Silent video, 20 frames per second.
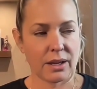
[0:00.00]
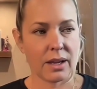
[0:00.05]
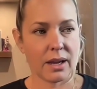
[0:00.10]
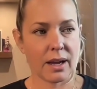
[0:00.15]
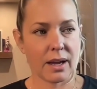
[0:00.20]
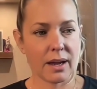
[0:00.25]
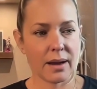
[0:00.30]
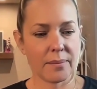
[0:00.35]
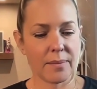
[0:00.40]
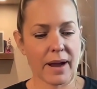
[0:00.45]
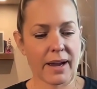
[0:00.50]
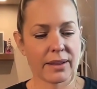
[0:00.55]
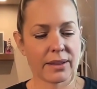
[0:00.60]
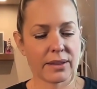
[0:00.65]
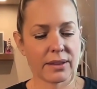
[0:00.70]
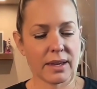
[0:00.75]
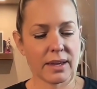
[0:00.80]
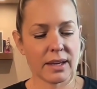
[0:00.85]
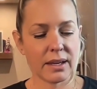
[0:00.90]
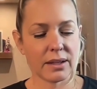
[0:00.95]
I
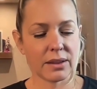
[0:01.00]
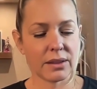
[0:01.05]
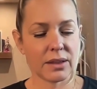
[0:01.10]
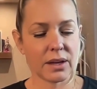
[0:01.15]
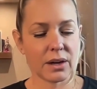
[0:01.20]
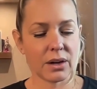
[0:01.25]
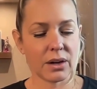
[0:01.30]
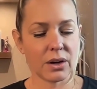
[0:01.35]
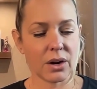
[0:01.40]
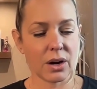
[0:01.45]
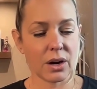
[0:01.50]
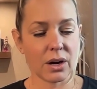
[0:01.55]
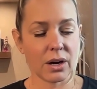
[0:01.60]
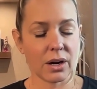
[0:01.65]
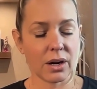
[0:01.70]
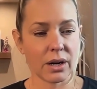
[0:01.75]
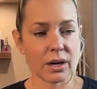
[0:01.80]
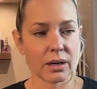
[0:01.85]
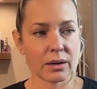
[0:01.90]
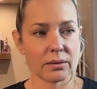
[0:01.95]
think there
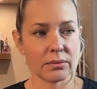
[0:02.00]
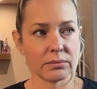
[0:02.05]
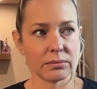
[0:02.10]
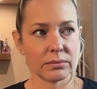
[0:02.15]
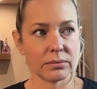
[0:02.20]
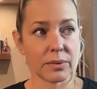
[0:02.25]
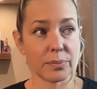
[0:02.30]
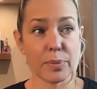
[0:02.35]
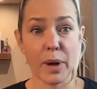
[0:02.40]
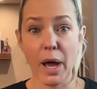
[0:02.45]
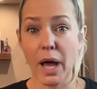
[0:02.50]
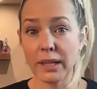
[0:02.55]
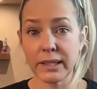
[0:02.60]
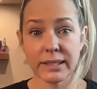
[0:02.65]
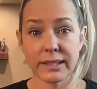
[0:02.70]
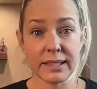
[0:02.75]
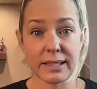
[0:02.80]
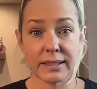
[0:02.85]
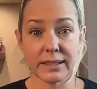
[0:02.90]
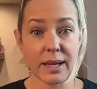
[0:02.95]
are
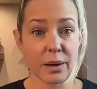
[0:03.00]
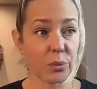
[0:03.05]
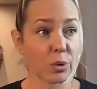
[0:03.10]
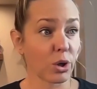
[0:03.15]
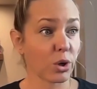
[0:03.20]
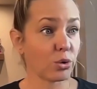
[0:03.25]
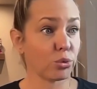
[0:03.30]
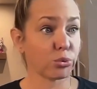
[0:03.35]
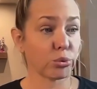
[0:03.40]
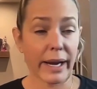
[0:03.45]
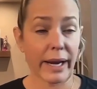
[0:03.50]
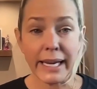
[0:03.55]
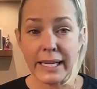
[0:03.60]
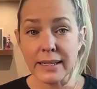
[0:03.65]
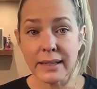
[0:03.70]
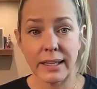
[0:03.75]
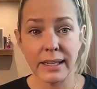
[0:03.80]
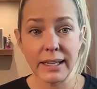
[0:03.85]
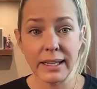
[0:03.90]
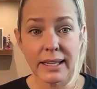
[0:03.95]
policies that were great
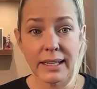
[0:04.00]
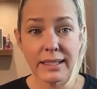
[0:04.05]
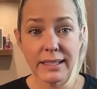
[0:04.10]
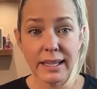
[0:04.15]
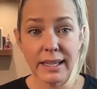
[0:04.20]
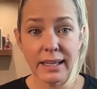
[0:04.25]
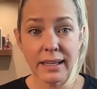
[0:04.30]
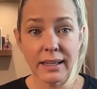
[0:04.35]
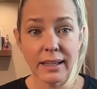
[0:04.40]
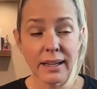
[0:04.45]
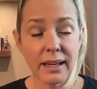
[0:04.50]
that he did.